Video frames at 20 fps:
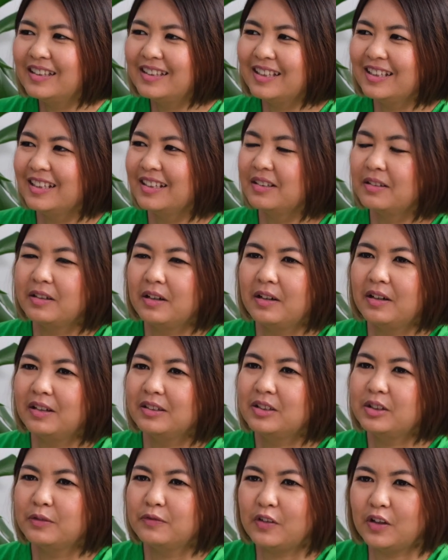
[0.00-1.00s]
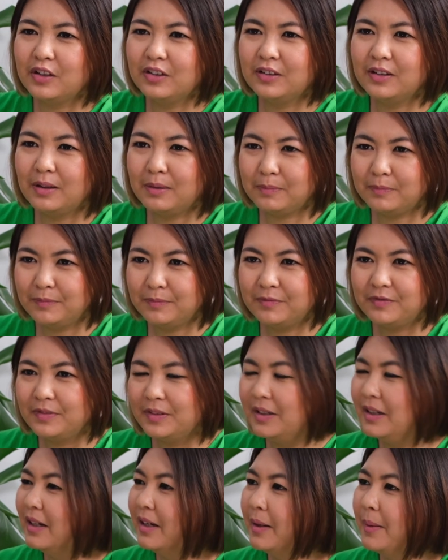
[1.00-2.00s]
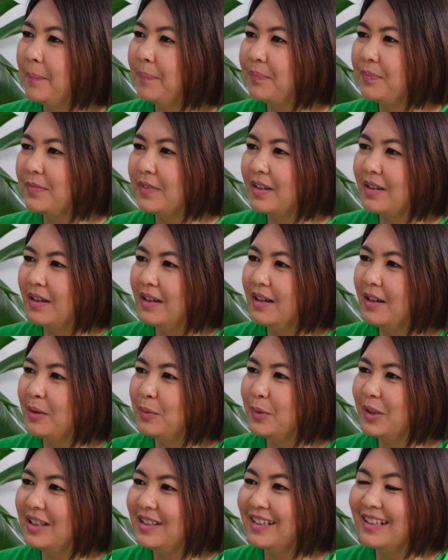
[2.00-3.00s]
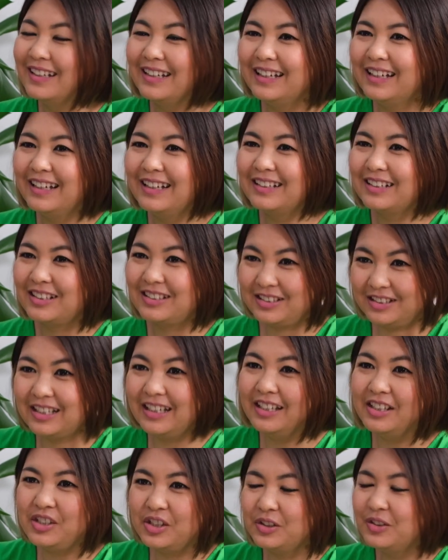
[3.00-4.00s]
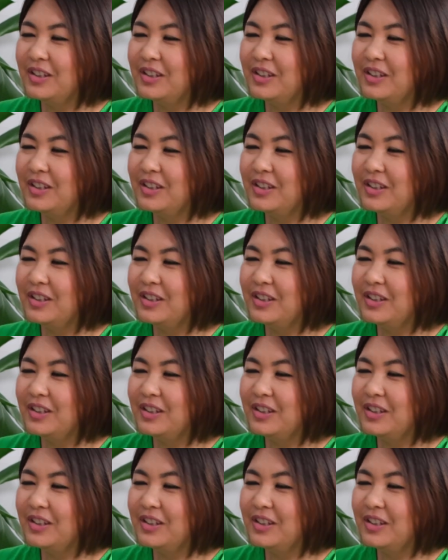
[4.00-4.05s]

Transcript: I think to follow up with the issue